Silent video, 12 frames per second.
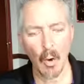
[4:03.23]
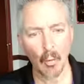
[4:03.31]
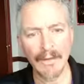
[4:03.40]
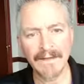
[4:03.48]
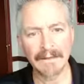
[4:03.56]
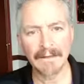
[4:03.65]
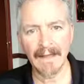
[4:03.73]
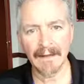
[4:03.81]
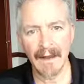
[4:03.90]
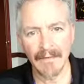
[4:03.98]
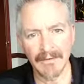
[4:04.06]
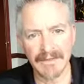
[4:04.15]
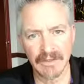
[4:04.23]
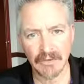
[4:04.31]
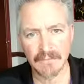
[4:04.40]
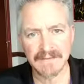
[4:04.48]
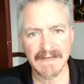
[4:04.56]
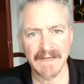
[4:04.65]
We can let the
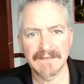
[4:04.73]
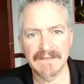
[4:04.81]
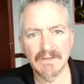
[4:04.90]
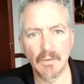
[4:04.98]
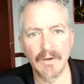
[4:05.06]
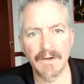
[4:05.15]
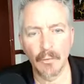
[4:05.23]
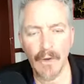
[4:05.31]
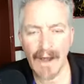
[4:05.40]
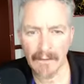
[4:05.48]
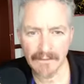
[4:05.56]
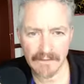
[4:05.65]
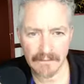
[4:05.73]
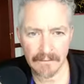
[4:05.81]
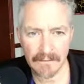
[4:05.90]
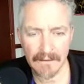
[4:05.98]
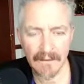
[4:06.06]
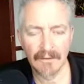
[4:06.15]
circumstances going around you,
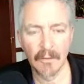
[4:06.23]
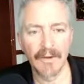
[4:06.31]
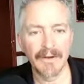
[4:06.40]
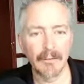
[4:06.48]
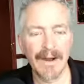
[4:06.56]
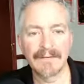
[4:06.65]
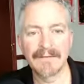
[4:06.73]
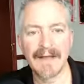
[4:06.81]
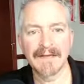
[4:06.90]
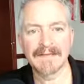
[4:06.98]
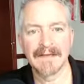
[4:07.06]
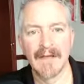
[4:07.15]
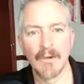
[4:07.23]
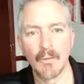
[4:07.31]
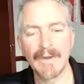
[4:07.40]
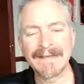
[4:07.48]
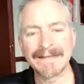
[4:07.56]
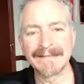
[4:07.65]
going around us,
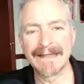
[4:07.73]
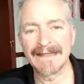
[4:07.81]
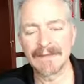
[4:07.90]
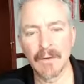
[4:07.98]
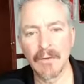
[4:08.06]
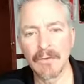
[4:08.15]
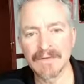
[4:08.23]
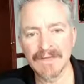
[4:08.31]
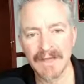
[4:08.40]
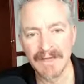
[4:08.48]
we can let those